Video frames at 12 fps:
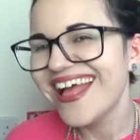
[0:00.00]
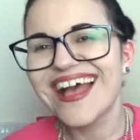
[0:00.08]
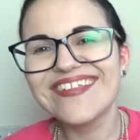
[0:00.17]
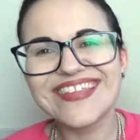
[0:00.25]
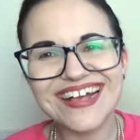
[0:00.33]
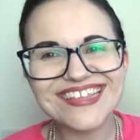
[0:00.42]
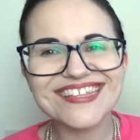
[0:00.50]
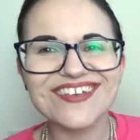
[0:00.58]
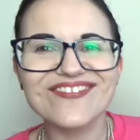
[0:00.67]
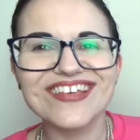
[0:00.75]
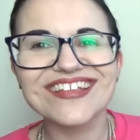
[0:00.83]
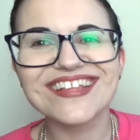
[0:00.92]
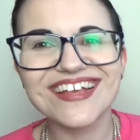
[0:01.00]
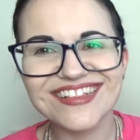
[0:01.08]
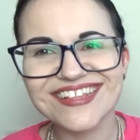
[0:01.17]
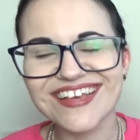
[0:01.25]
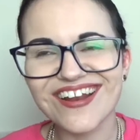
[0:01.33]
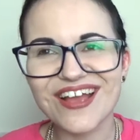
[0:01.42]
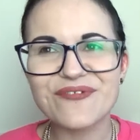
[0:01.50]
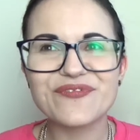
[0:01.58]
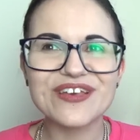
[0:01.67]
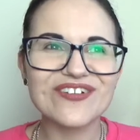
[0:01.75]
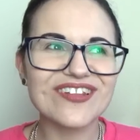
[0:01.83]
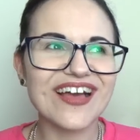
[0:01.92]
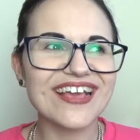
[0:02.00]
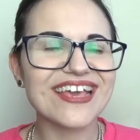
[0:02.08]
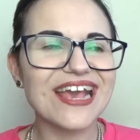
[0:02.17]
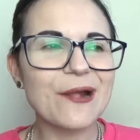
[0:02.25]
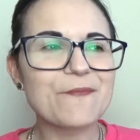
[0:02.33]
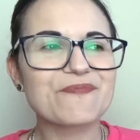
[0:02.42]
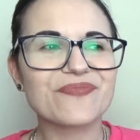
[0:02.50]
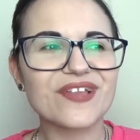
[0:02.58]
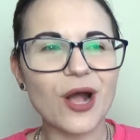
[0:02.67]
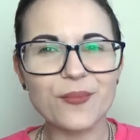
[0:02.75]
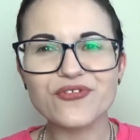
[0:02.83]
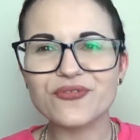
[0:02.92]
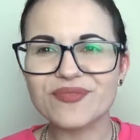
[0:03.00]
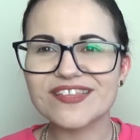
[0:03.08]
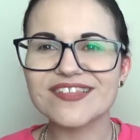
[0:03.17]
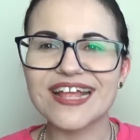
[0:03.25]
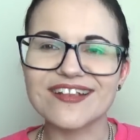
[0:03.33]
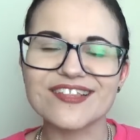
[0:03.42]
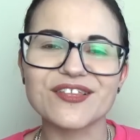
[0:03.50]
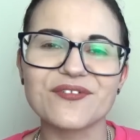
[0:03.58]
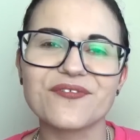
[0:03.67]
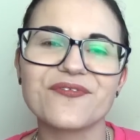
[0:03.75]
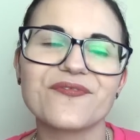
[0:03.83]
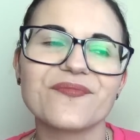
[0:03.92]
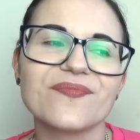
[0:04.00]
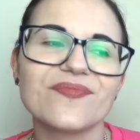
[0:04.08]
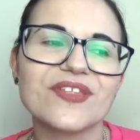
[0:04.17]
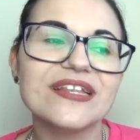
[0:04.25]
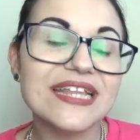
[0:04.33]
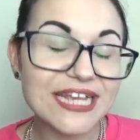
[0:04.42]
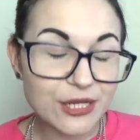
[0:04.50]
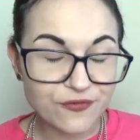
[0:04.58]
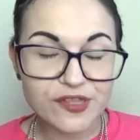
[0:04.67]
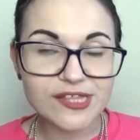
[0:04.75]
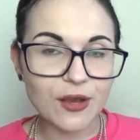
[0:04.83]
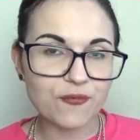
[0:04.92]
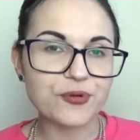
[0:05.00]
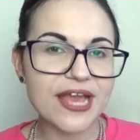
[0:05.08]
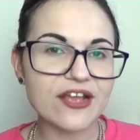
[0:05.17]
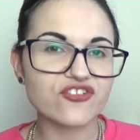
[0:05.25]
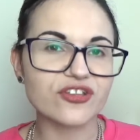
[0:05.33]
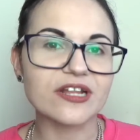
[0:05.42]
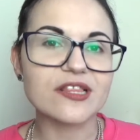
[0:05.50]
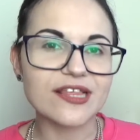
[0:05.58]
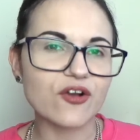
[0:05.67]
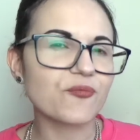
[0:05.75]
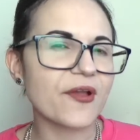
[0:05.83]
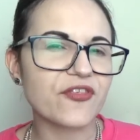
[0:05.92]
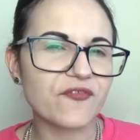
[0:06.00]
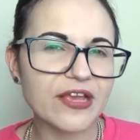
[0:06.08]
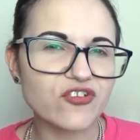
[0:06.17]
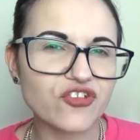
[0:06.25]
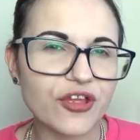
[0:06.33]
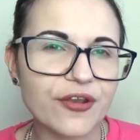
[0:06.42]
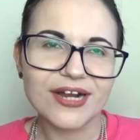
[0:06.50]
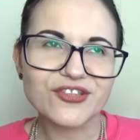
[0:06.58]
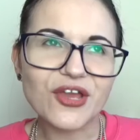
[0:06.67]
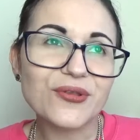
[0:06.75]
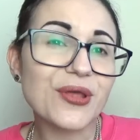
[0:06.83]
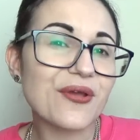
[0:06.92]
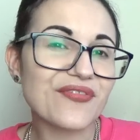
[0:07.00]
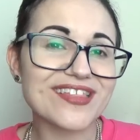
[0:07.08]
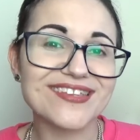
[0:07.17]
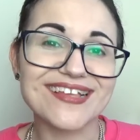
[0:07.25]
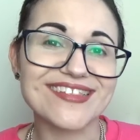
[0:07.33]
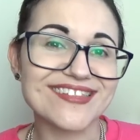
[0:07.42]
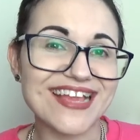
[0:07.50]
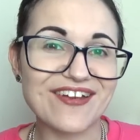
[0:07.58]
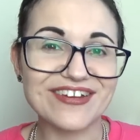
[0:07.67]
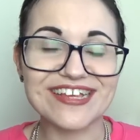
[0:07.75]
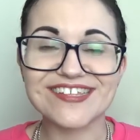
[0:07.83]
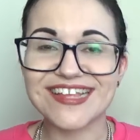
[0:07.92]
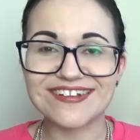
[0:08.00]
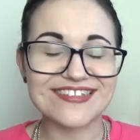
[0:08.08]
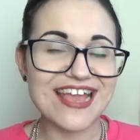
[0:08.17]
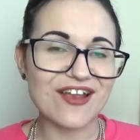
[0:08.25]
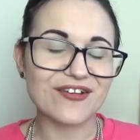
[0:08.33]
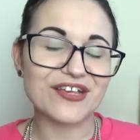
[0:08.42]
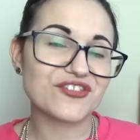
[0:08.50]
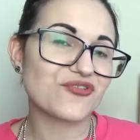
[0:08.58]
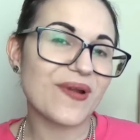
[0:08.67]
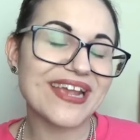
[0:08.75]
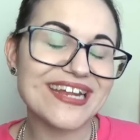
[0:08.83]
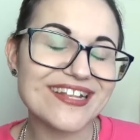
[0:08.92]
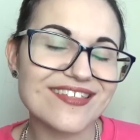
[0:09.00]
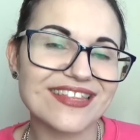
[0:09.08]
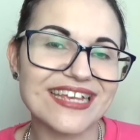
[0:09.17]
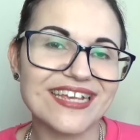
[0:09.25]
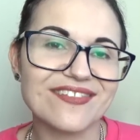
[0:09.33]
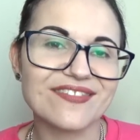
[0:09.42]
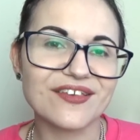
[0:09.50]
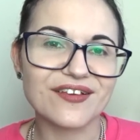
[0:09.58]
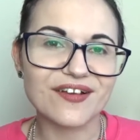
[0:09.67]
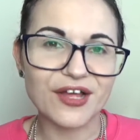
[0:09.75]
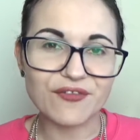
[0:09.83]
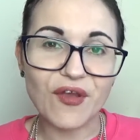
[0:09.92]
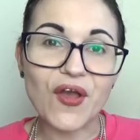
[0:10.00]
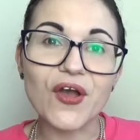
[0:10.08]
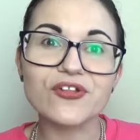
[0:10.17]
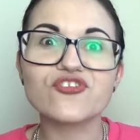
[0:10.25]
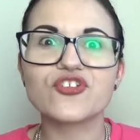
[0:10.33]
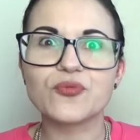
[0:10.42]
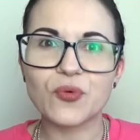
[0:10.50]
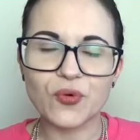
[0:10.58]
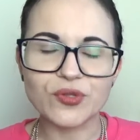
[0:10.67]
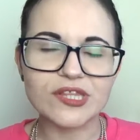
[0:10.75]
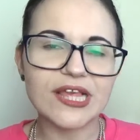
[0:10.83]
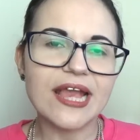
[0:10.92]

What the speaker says: And that's something that I feel like comes from this sense of the need for self-protection and self-preservation. I don't know if that's necessarily a Sagittarius trait, the kind of urge towards